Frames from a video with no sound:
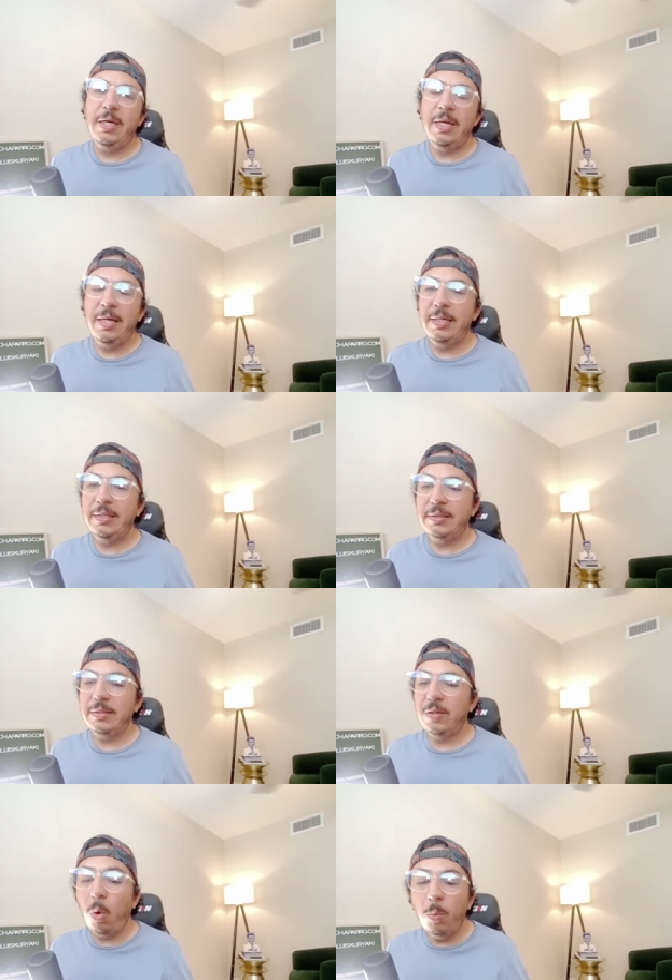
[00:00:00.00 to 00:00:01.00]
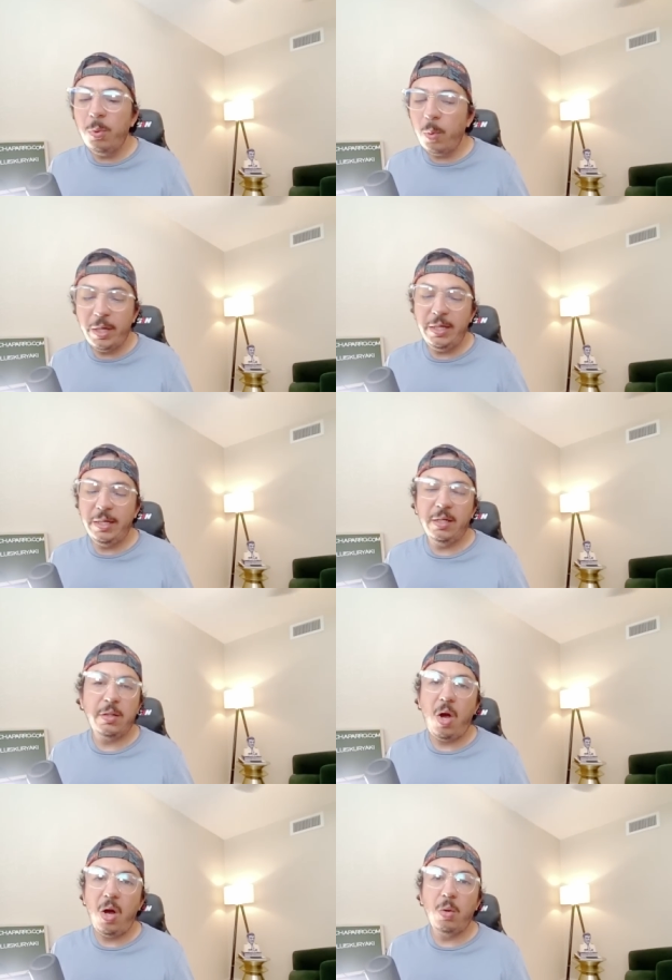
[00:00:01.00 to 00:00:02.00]
is operating
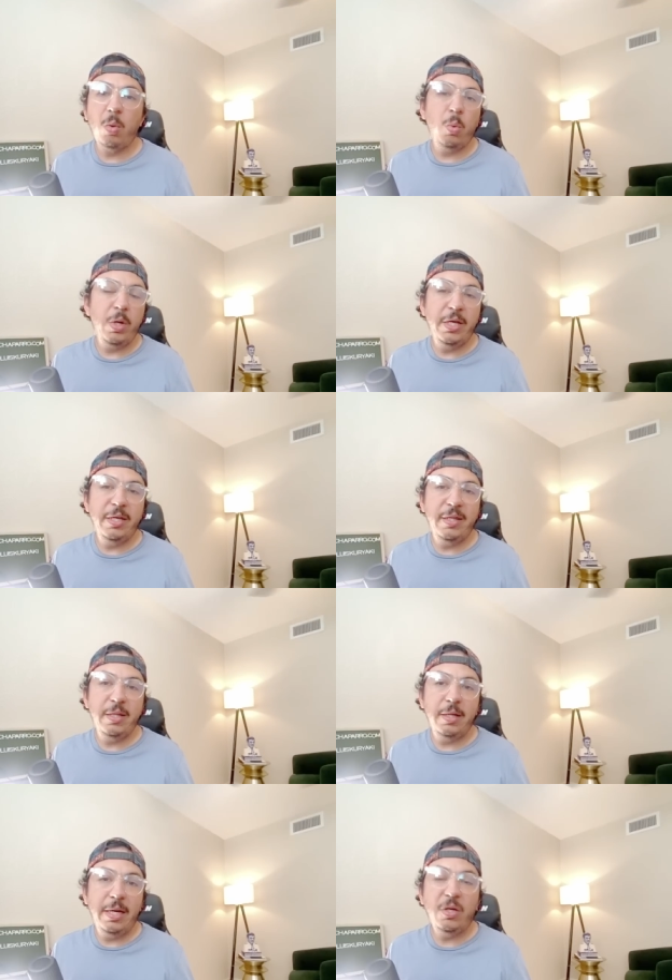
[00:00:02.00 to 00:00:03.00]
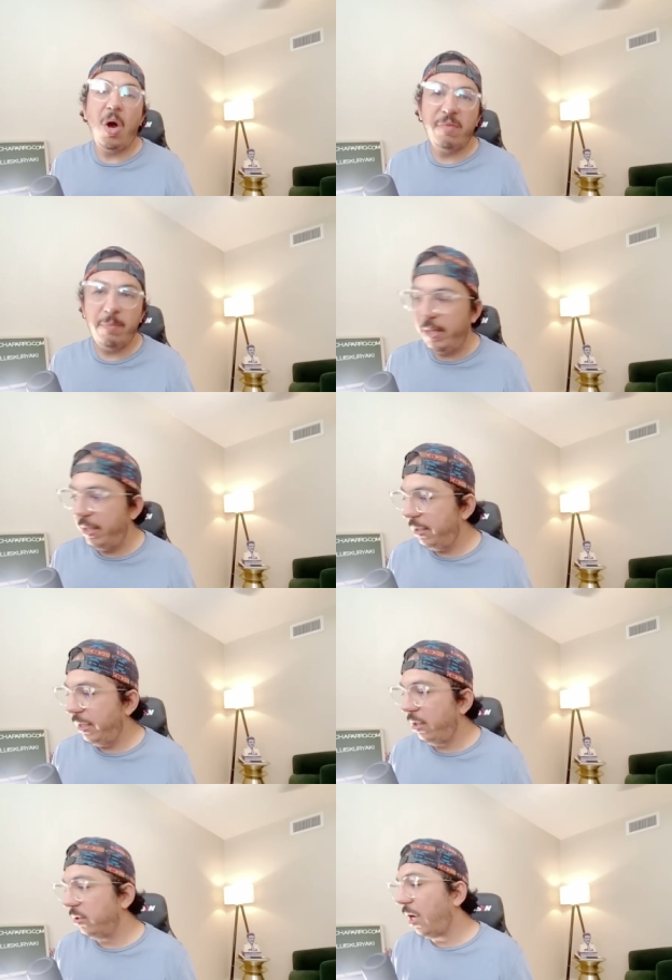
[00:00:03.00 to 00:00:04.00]
along with a government,
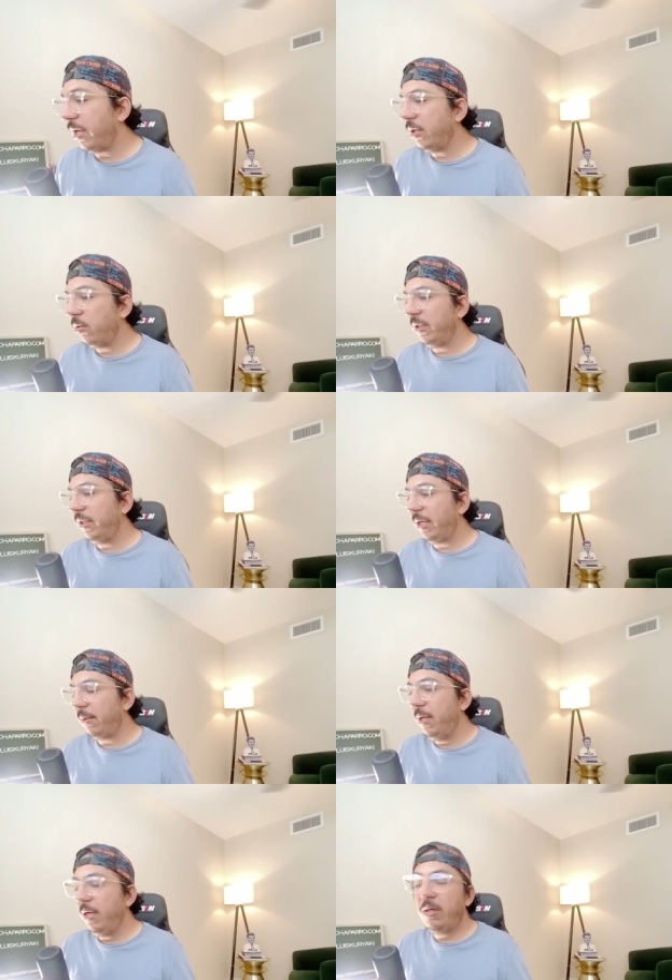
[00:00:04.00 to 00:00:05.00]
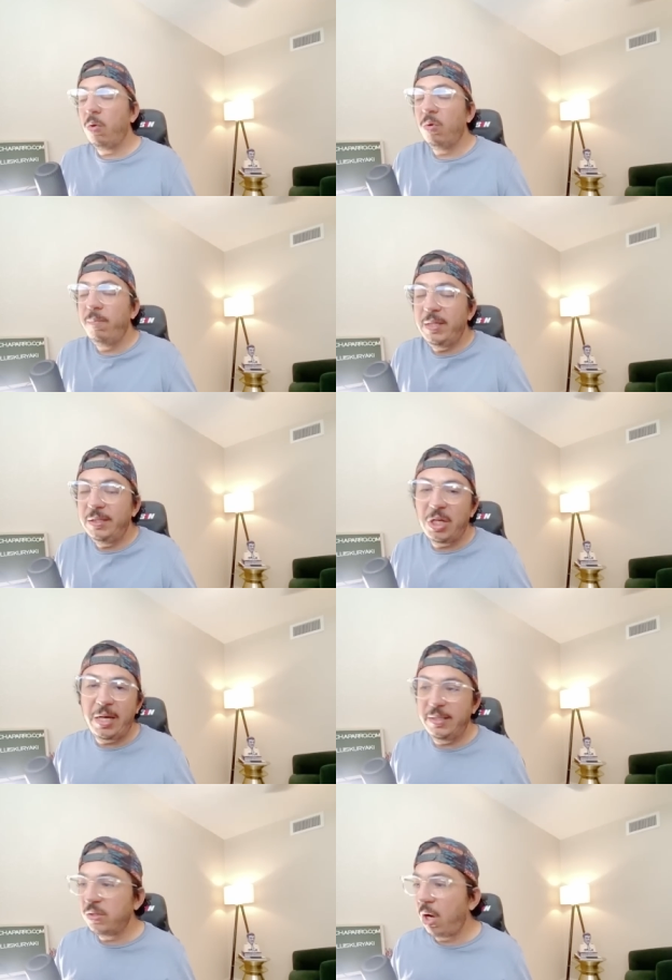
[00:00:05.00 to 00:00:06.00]
and not talking only like could be the
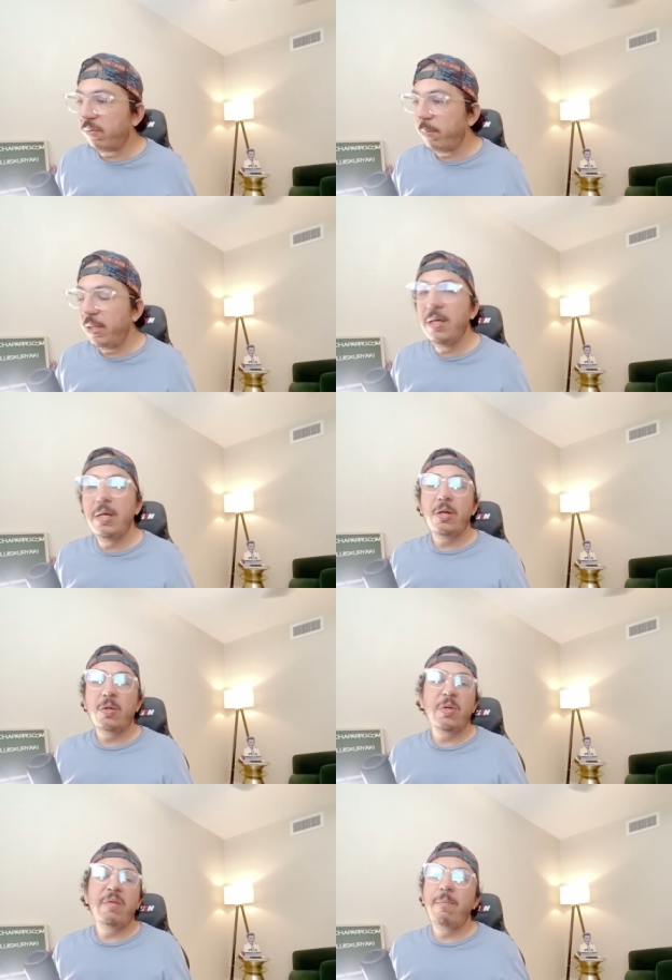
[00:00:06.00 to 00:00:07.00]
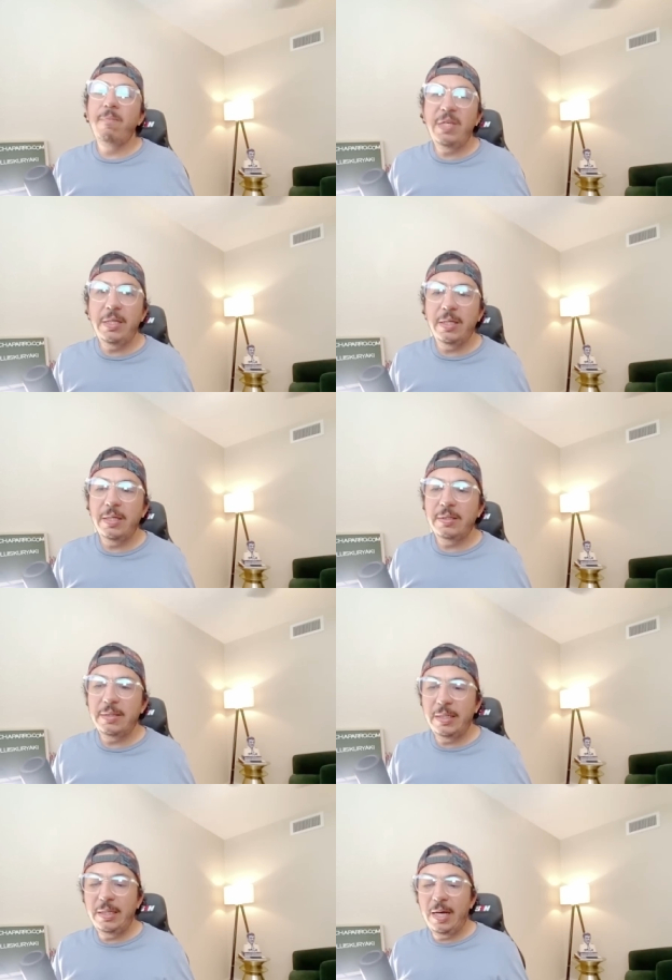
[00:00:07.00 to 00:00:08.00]
Chinese government, could even be
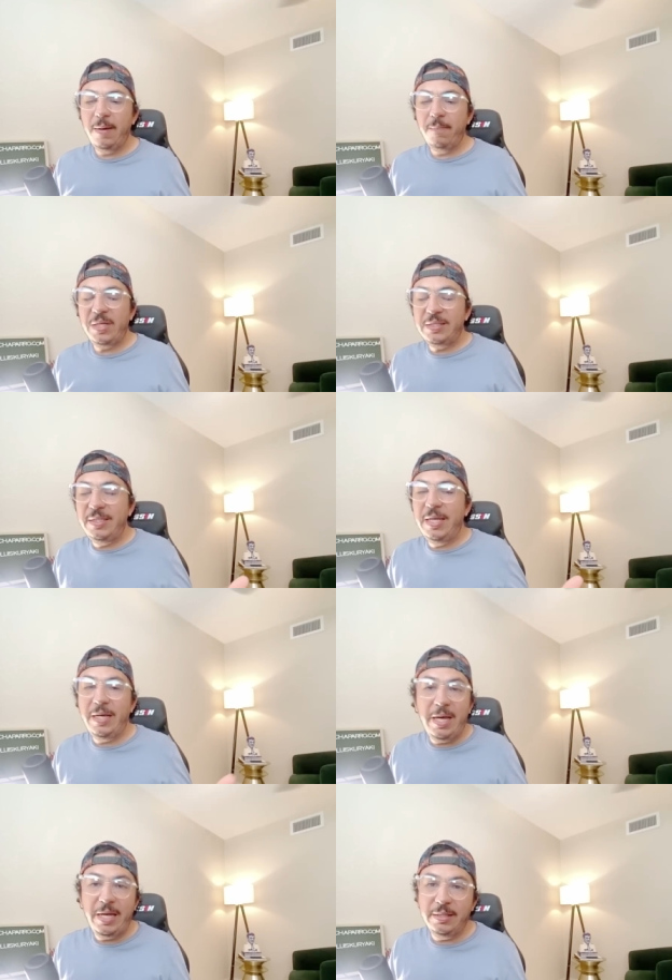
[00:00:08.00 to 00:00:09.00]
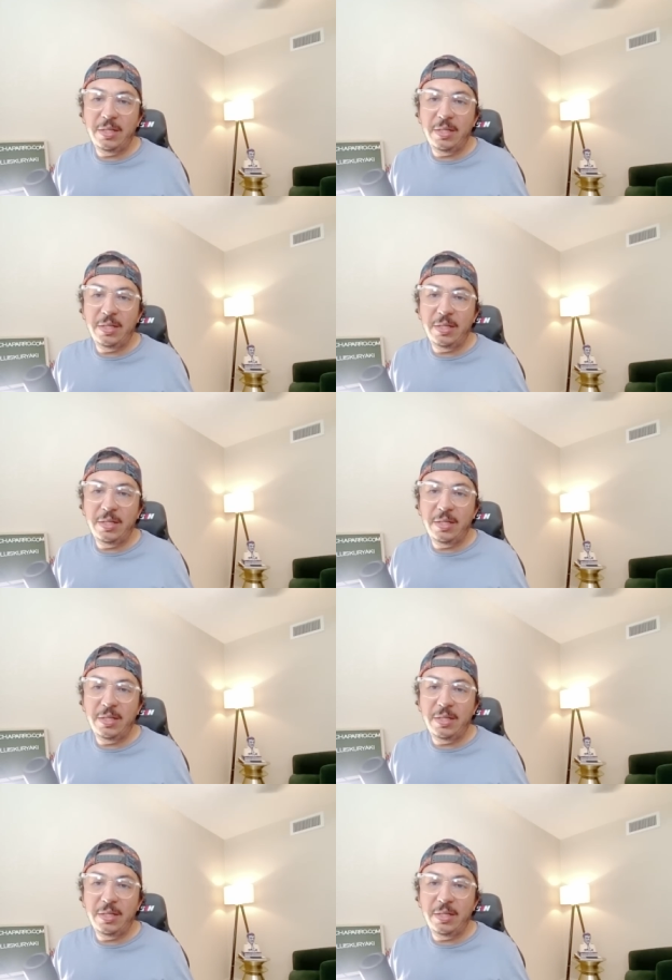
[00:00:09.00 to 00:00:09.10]
the um, C I A in the